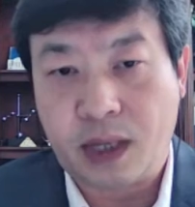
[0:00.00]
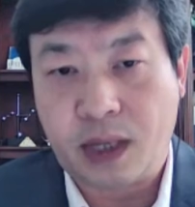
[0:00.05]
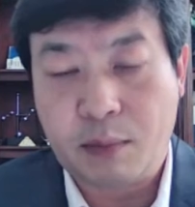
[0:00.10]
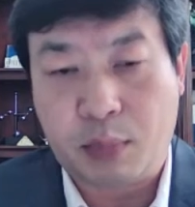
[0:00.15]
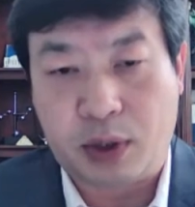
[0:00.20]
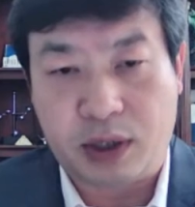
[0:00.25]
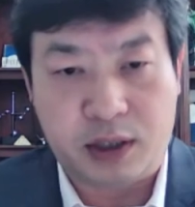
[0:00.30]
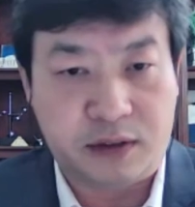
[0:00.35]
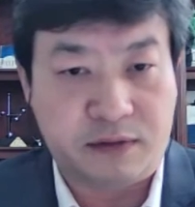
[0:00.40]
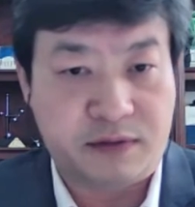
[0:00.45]

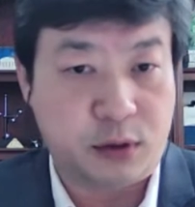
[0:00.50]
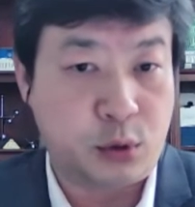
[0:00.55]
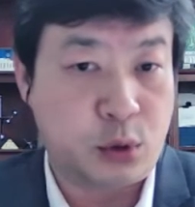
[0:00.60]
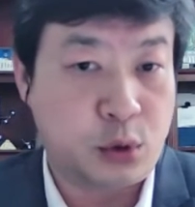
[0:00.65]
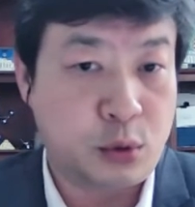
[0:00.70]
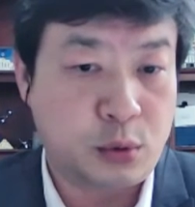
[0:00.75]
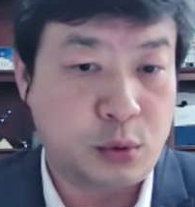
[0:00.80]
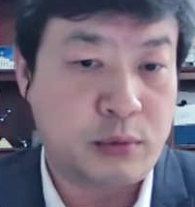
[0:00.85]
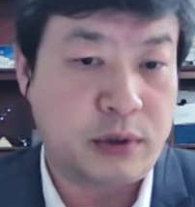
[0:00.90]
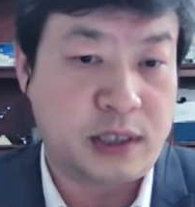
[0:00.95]
But if you
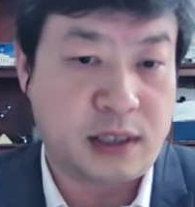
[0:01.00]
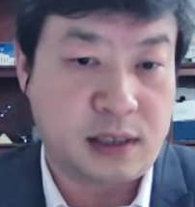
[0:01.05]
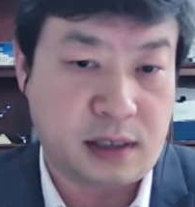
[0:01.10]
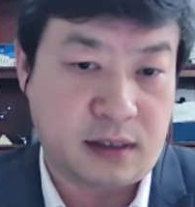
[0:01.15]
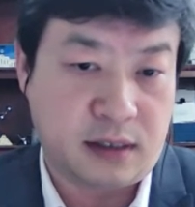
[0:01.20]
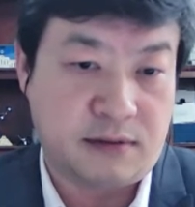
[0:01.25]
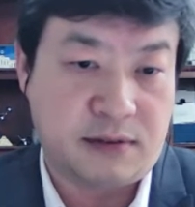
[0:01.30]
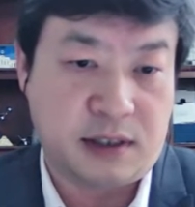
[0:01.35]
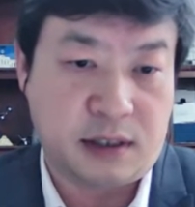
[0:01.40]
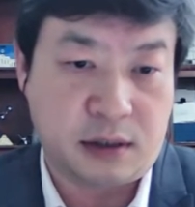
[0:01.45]
do
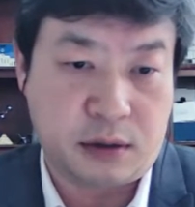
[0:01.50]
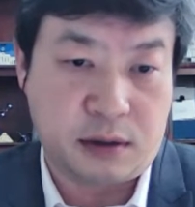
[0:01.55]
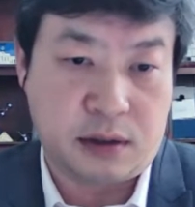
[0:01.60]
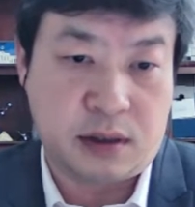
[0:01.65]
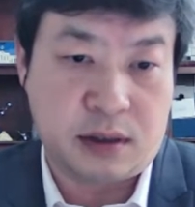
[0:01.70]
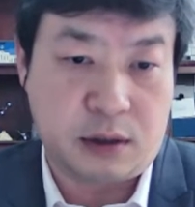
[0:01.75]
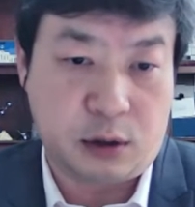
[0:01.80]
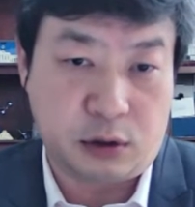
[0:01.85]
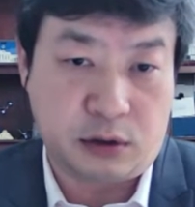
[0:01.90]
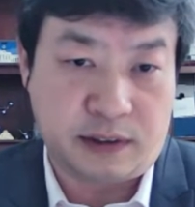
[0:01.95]
receive such
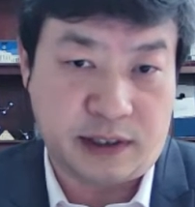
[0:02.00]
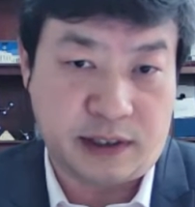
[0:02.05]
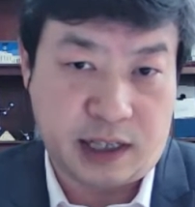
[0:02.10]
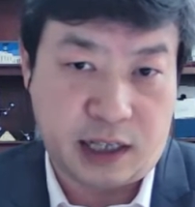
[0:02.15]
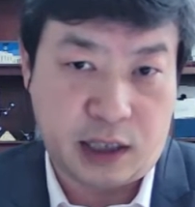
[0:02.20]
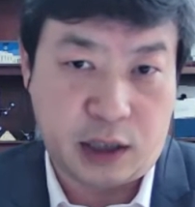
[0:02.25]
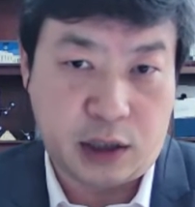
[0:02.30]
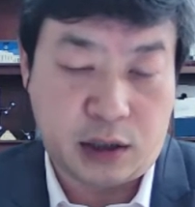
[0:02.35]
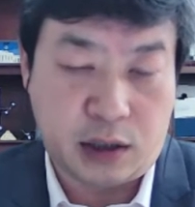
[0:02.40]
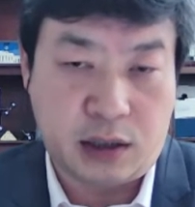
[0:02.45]
a
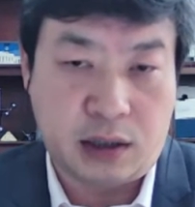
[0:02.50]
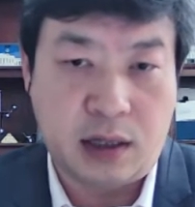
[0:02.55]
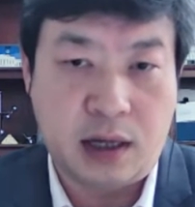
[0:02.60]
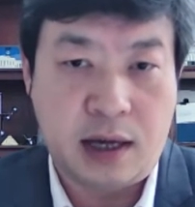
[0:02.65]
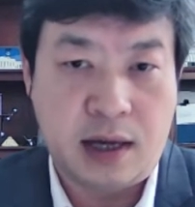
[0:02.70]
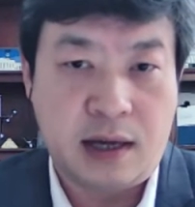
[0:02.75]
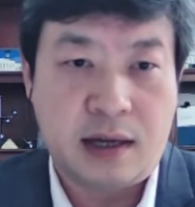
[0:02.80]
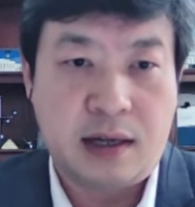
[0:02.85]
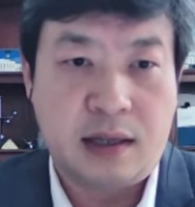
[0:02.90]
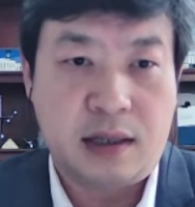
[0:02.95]
notification,
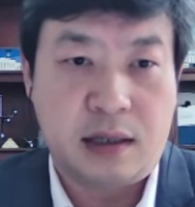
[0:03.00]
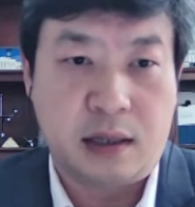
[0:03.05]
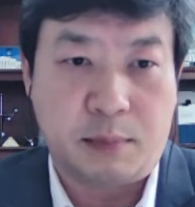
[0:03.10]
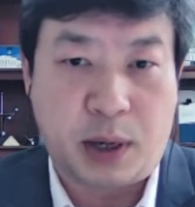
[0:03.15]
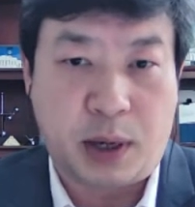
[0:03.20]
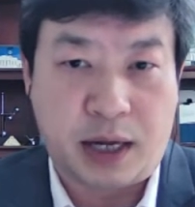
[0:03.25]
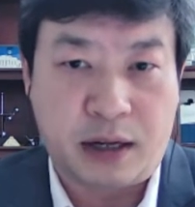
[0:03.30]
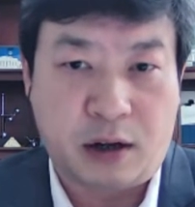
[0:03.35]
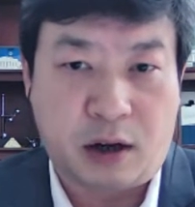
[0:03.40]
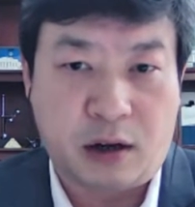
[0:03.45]
the
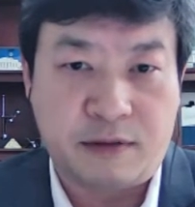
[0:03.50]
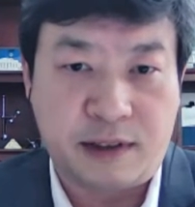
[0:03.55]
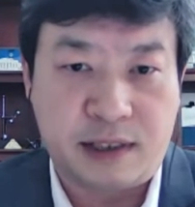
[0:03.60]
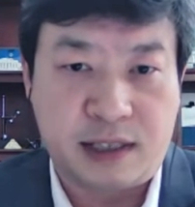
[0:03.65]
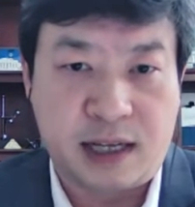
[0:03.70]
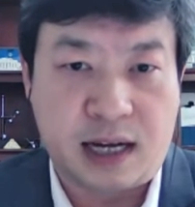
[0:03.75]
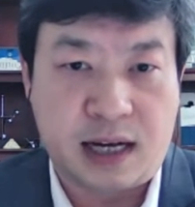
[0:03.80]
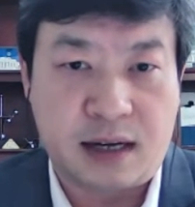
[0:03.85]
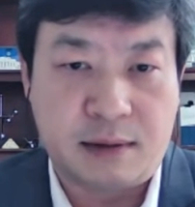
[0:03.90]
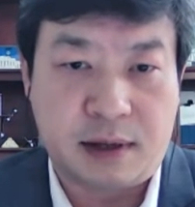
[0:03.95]
patent office
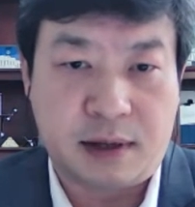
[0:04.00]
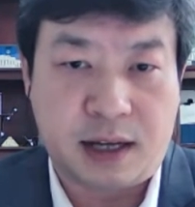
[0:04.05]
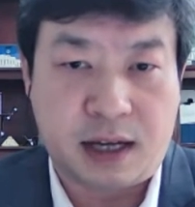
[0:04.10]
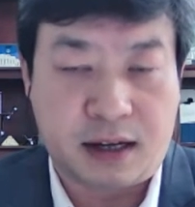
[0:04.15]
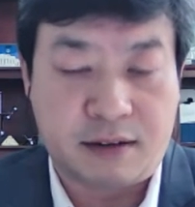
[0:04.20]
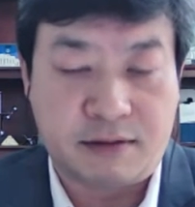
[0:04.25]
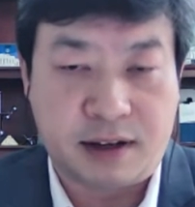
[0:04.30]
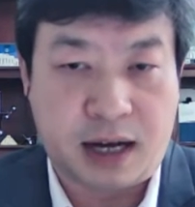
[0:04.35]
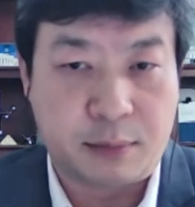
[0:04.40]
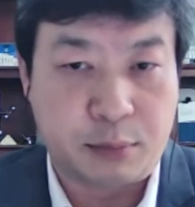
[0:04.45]

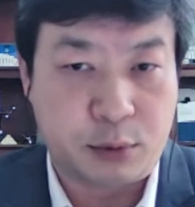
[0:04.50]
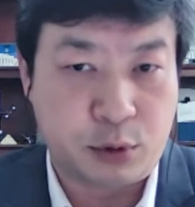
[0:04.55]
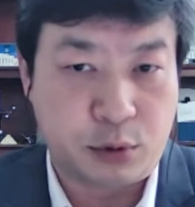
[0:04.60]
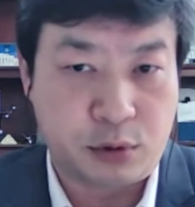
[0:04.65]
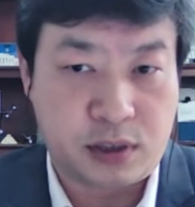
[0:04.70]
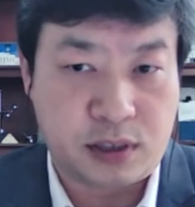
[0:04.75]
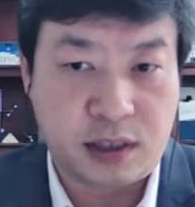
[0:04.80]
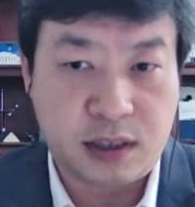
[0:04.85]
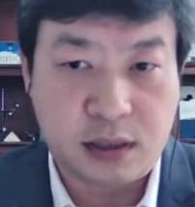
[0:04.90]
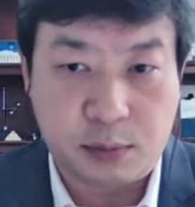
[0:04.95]
have up to
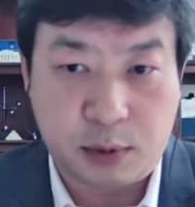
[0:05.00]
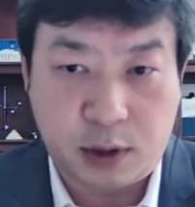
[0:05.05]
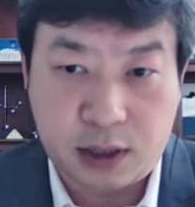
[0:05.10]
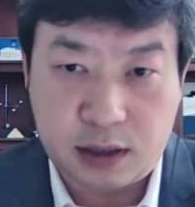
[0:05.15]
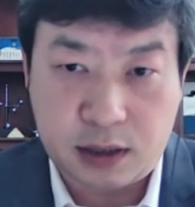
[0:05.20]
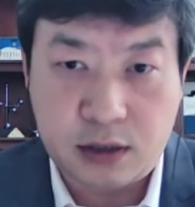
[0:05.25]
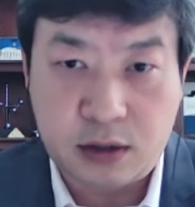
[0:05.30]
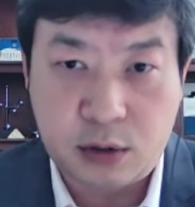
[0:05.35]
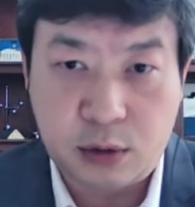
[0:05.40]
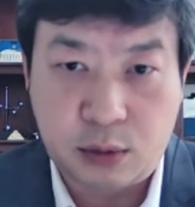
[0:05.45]
6
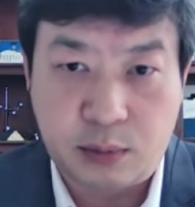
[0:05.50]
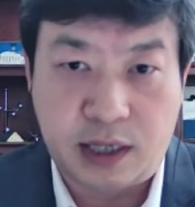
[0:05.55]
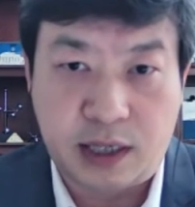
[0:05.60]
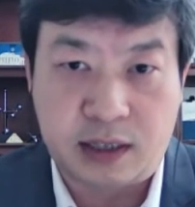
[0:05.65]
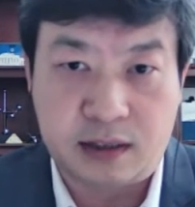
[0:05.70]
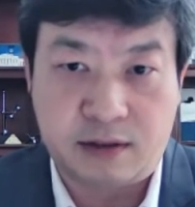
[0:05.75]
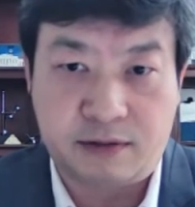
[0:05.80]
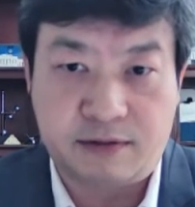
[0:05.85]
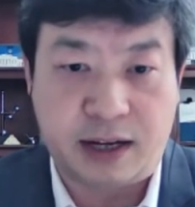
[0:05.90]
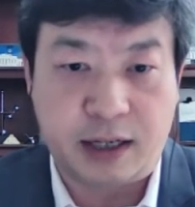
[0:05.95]
months to
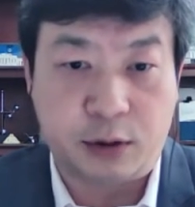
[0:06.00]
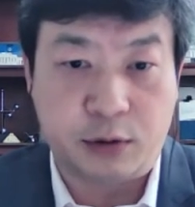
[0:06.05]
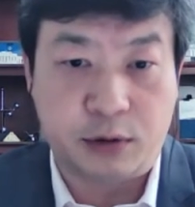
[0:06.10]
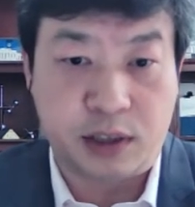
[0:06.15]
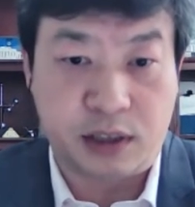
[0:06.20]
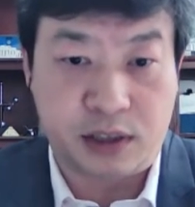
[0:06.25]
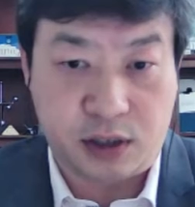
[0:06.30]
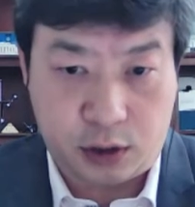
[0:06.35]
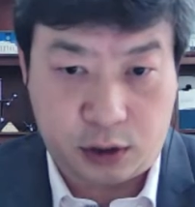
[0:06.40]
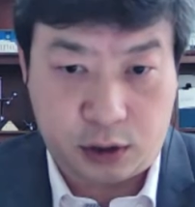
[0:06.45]
make a final
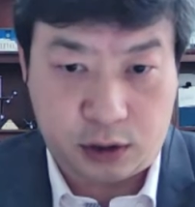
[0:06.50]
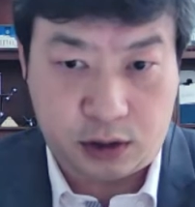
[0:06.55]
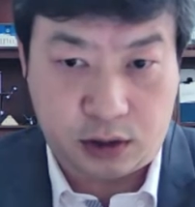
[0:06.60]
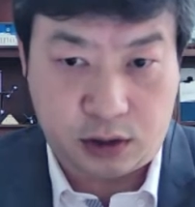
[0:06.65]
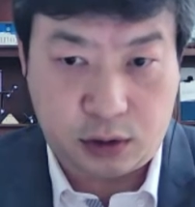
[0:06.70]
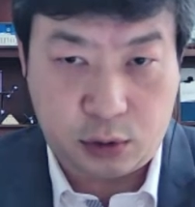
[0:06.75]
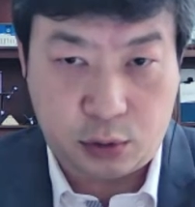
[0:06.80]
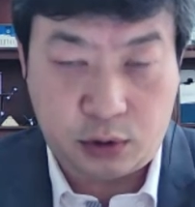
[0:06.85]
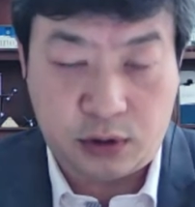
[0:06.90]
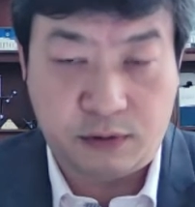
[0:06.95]
decision,
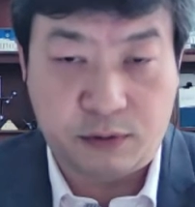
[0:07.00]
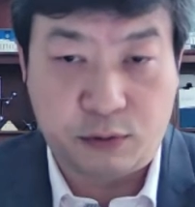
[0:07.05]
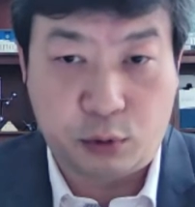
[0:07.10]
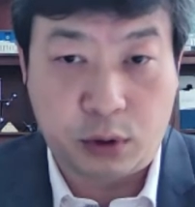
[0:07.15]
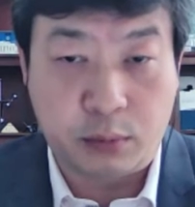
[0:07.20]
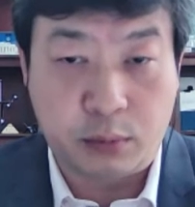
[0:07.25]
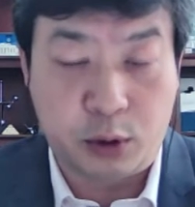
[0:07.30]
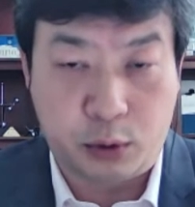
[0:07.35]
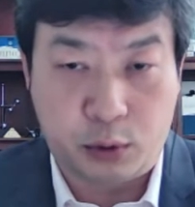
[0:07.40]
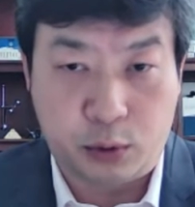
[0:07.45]
to
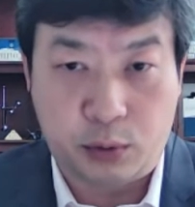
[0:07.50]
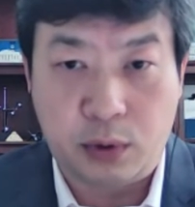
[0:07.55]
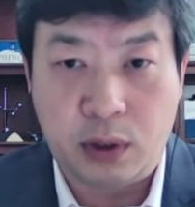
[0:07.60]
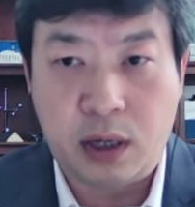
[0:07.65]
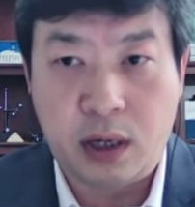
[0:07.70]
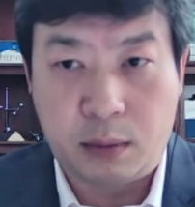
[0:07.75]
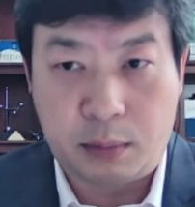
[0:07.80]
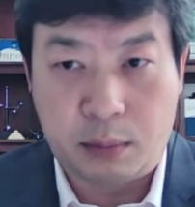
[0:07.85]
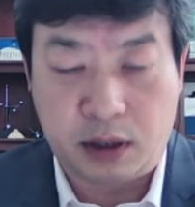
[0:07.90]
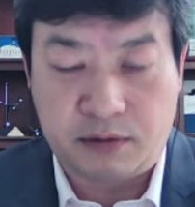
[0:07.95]
inform you
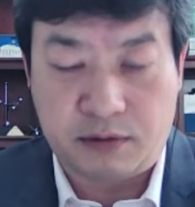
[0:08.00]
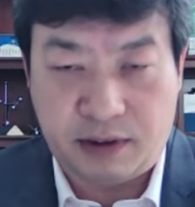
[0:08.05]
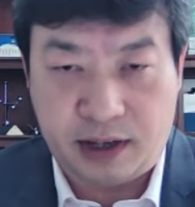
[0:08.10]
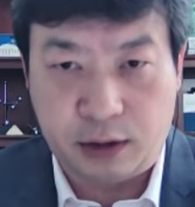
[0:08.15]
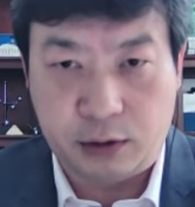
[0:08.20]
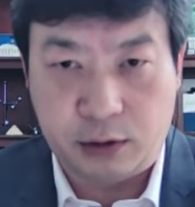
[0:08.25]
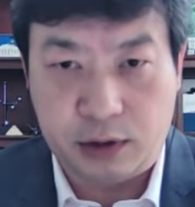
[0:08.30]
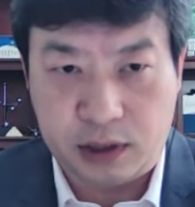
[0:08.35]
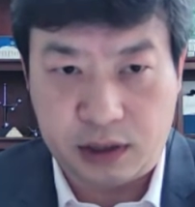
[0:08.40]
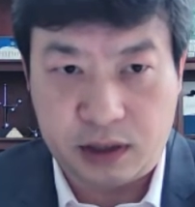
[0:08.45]
about a
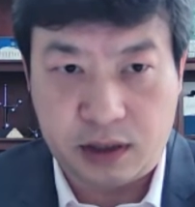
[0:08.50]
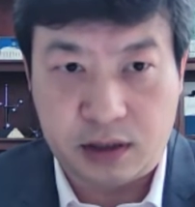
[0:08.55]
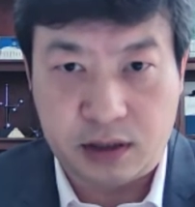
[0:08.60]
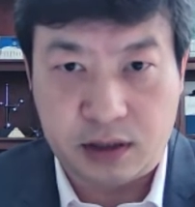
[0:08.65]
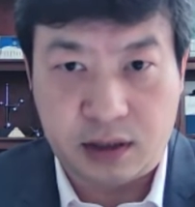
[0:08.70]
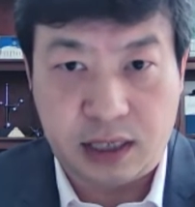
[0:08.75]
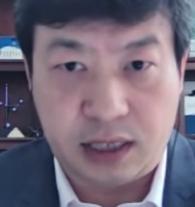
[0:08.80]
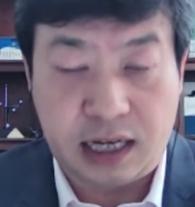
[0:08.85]
final decision.